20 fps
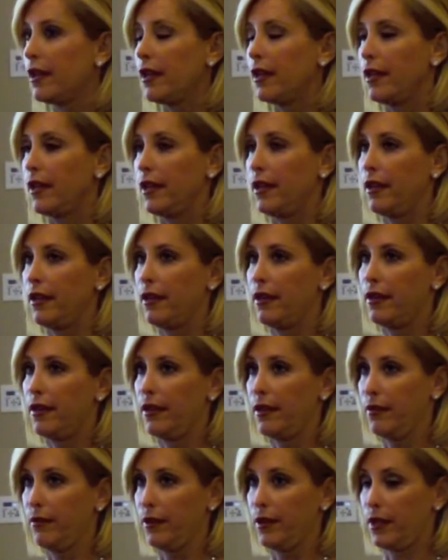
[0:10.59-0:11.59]
And
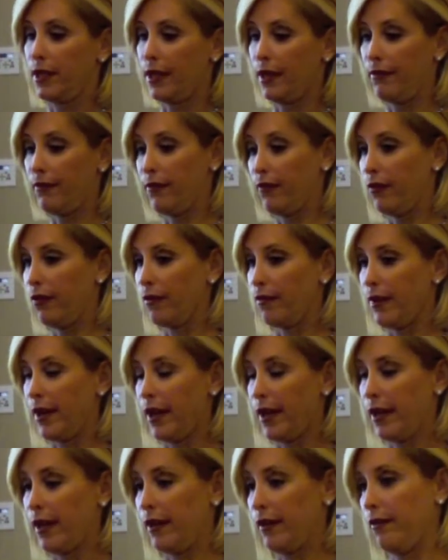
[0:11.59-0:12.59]
it was time for
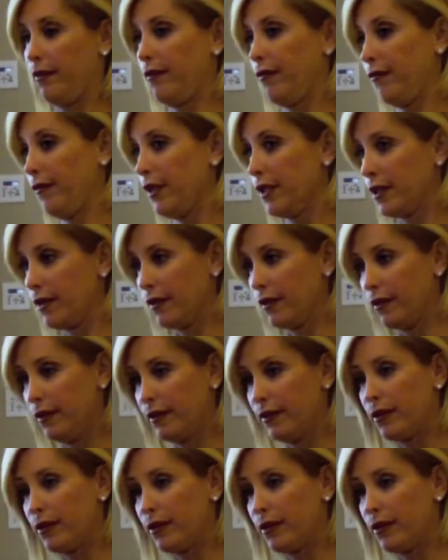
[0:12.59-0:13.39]
my physical,